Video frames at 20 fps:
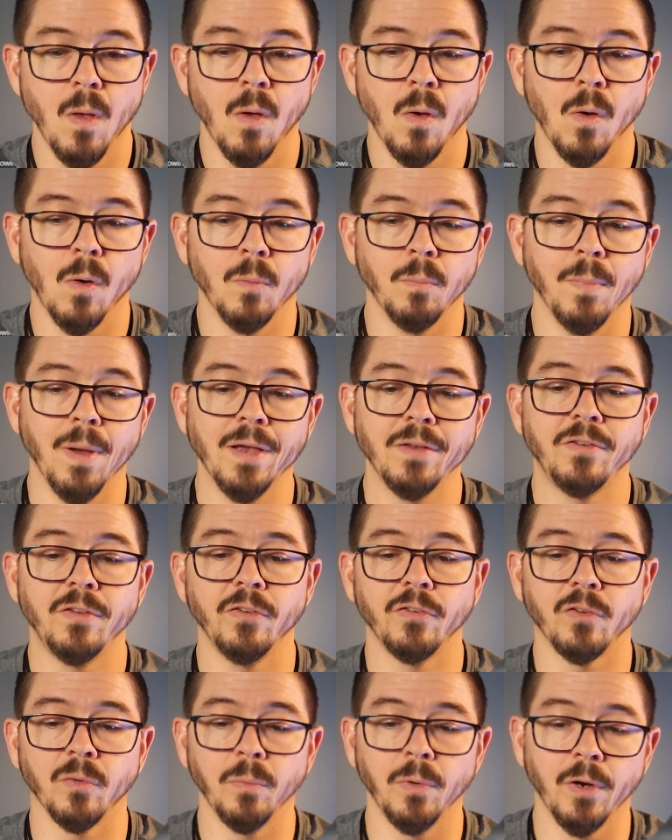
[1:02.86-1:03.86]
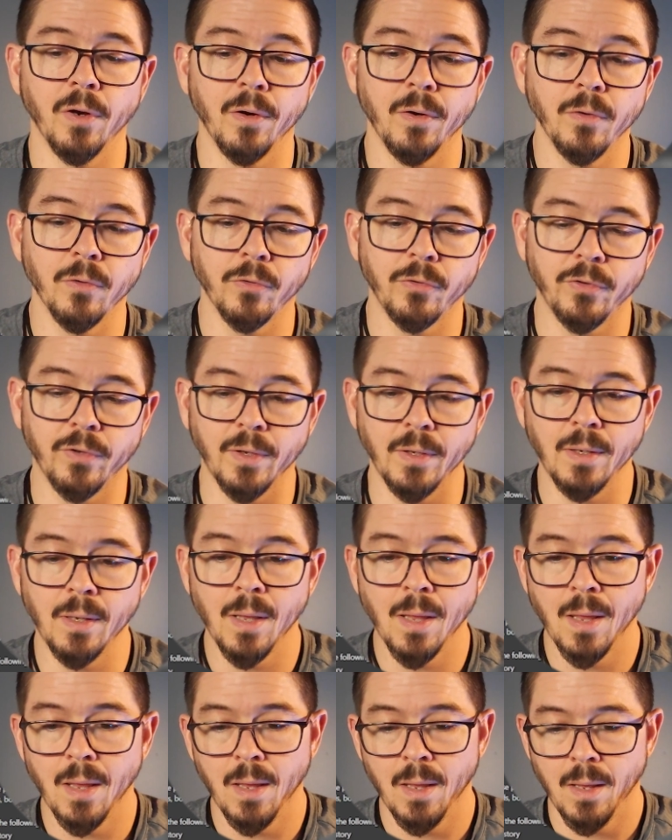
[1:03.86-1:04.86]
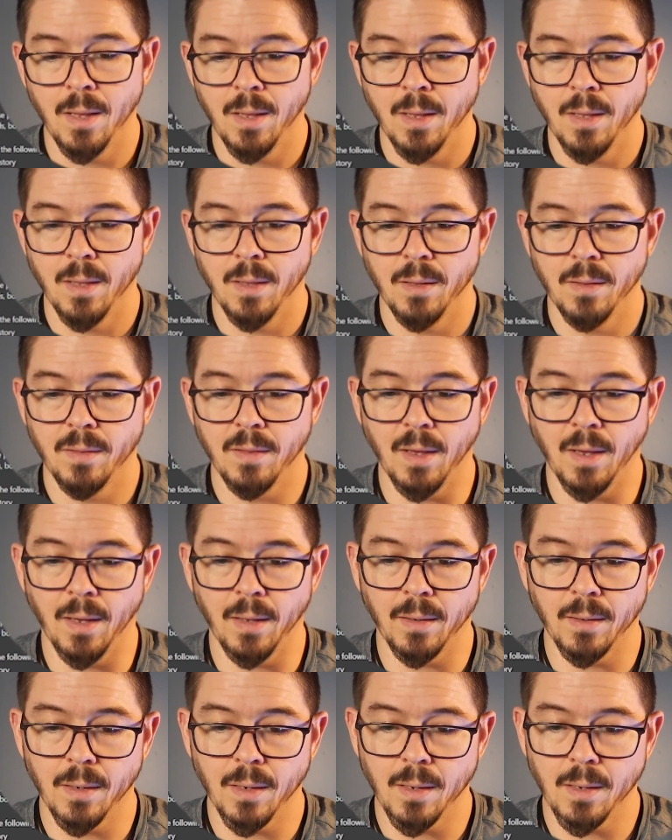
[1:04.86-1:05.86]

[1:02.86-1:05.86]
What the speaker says: On my system here, you'll see that